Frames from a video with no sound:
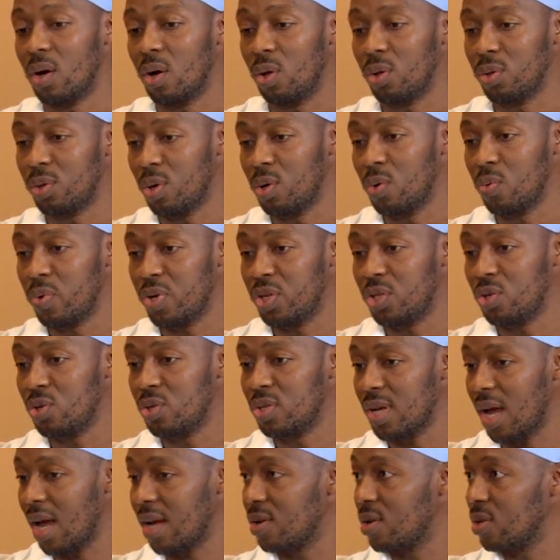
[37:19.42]
although we
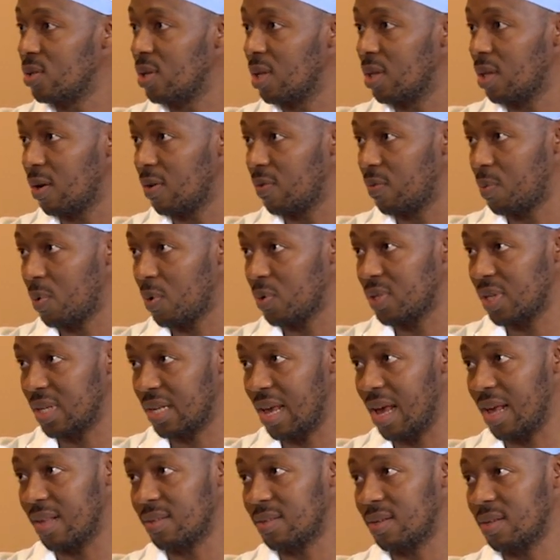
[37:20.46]
do diagnose a lot of prostate
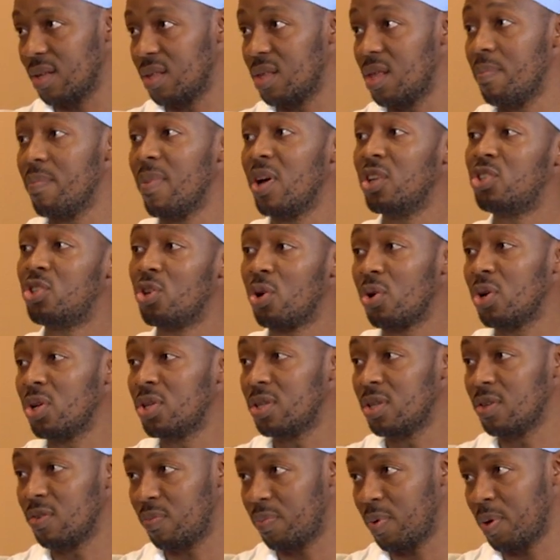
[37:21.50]
cancer, the mm-hmm.
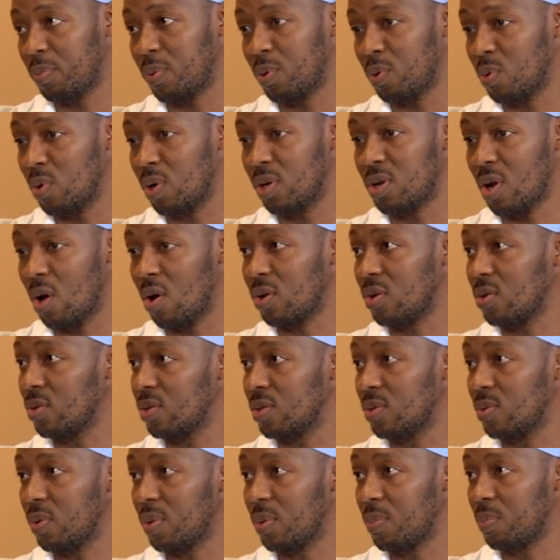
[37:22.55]
majority of people who are
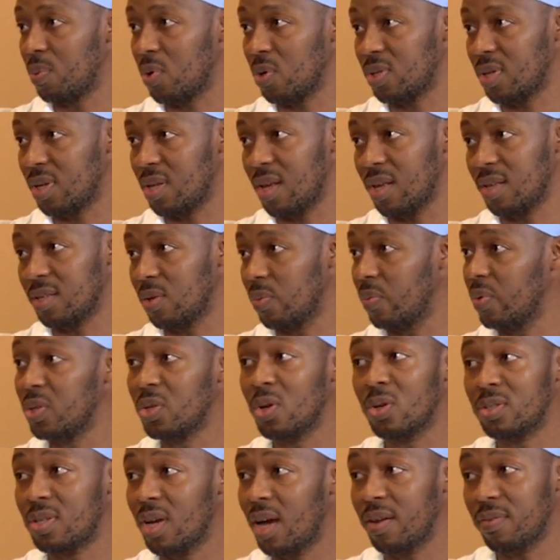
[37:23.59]
diagnosed with prostate cancer will
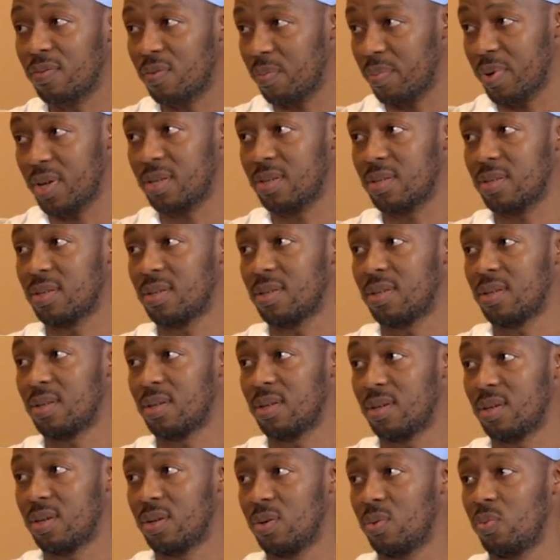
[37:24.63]
not die from it.
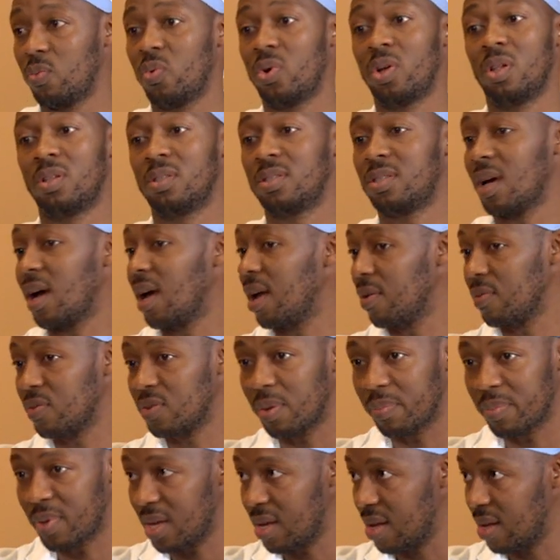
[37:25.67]
Got it. Will die of
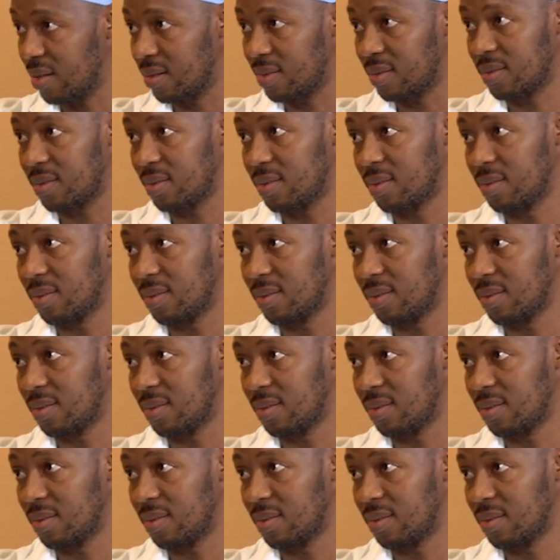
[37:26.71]
something else.